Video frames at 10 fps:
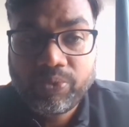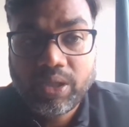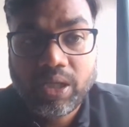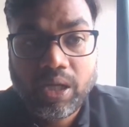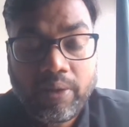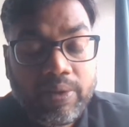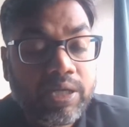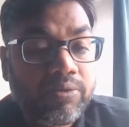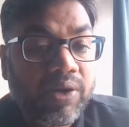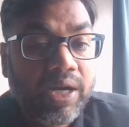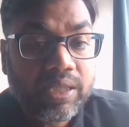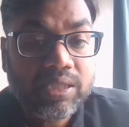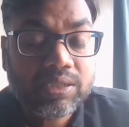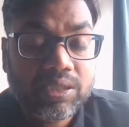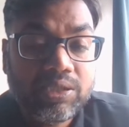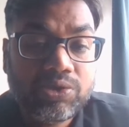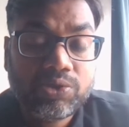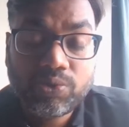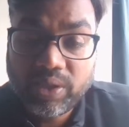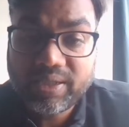I will divide this into
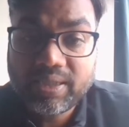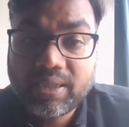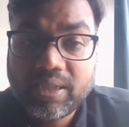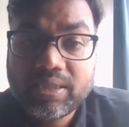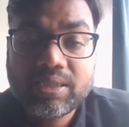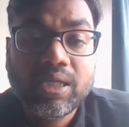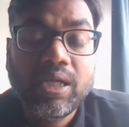two categories.